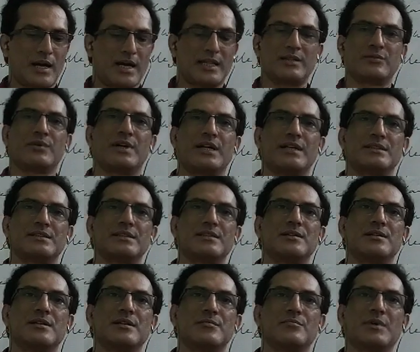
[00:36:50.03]
Otherwise,
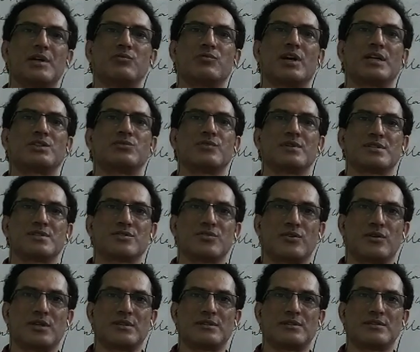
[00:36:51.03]
my watch was
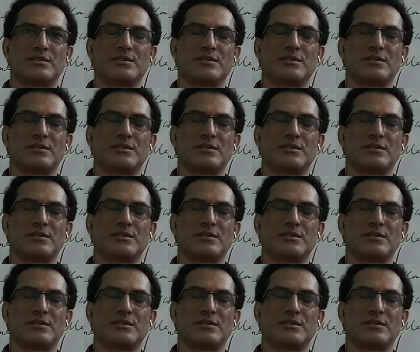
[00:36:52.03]
stolen.